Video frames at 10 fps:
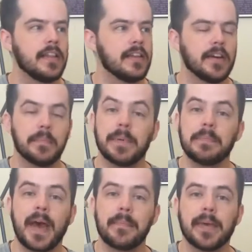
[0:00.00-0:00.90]
the
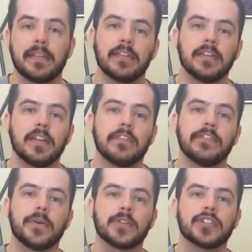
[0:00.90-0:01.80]
bitmap method in
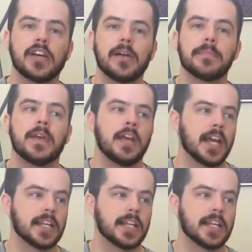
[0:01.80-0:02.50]
Photoshop.